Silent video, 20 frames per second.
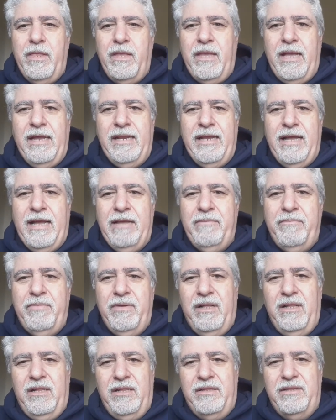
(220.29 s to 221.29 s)
Can I
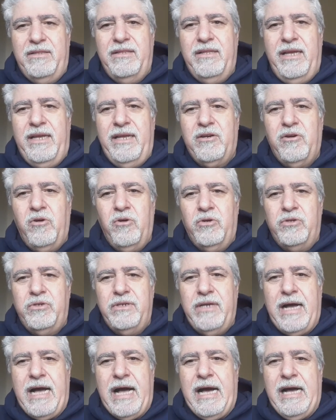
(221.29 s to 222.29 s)
build a
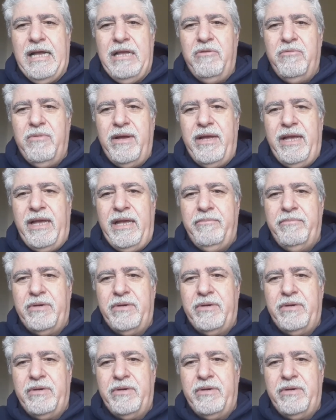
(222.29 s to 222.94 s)
road, a highway,